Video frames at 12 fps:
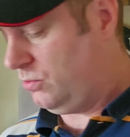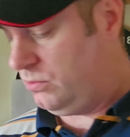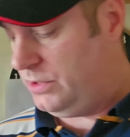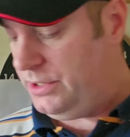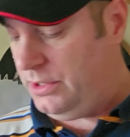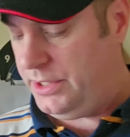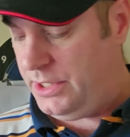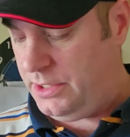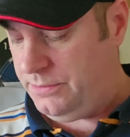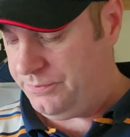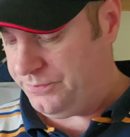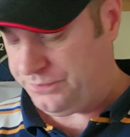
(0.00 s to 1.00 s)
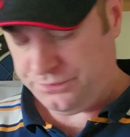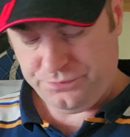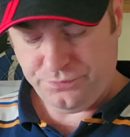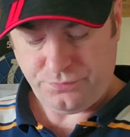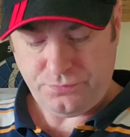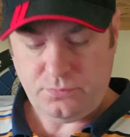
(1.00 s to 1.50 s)
really,
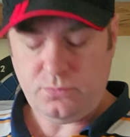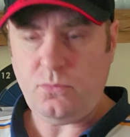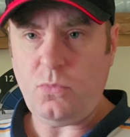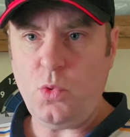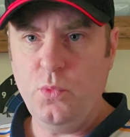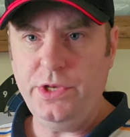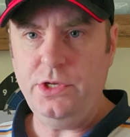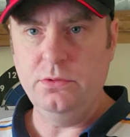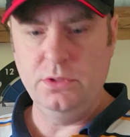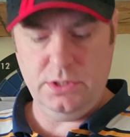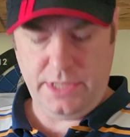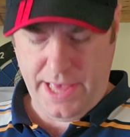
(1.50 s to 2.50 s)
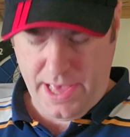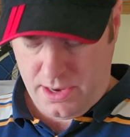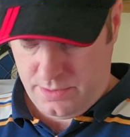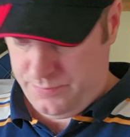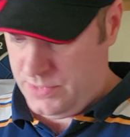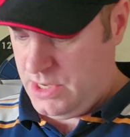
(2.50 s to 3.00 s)
when you look at
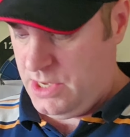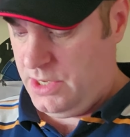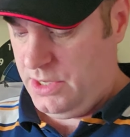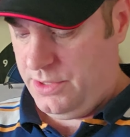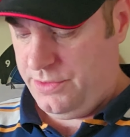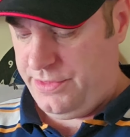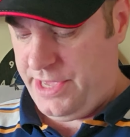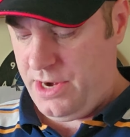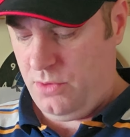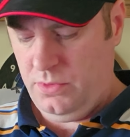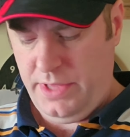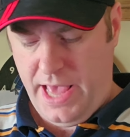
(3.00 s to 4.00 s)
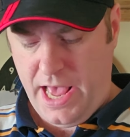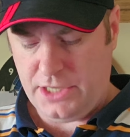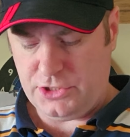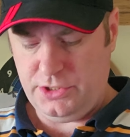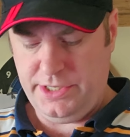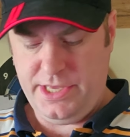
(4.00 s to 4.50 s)
them, they don't
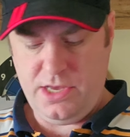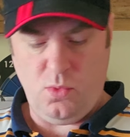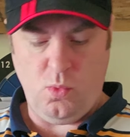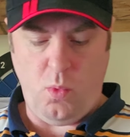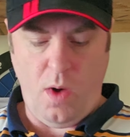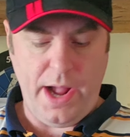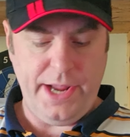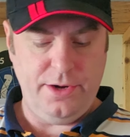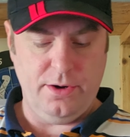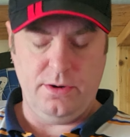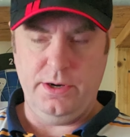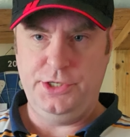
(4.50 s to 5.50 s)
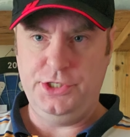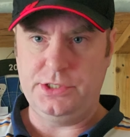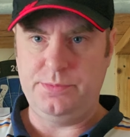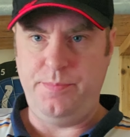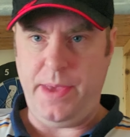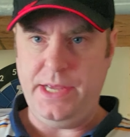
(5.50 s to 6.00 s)
actually get wider. It
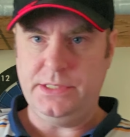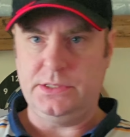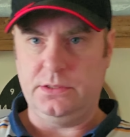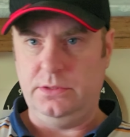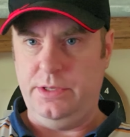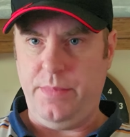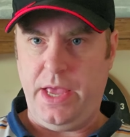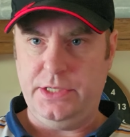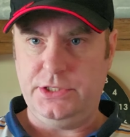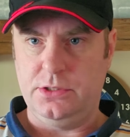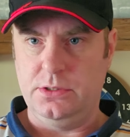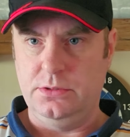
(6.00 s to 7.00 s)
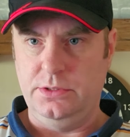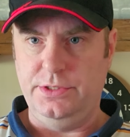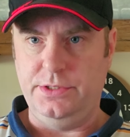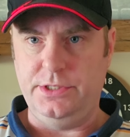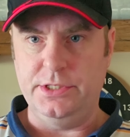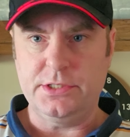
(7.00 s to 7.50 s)
just basically makes your
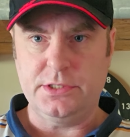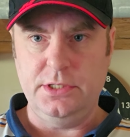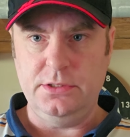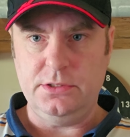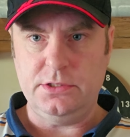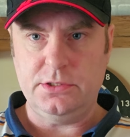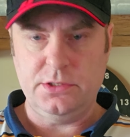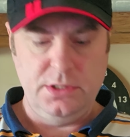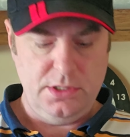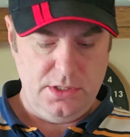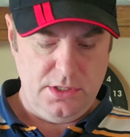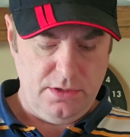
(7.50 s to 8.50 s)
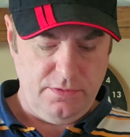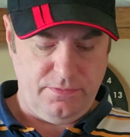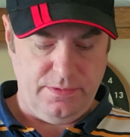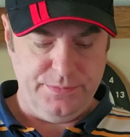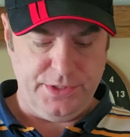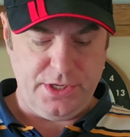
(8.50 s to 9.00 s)
distance from the